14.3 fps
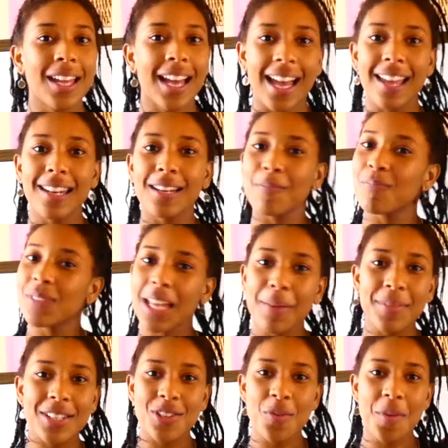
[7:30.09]
and let
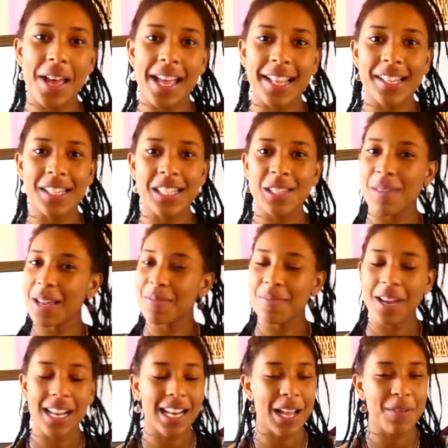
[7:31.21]
me do it and spend
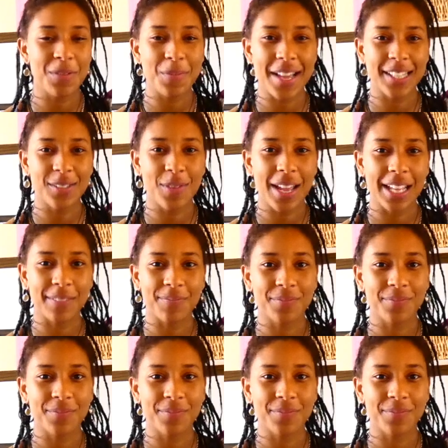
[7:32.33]
my life the best way,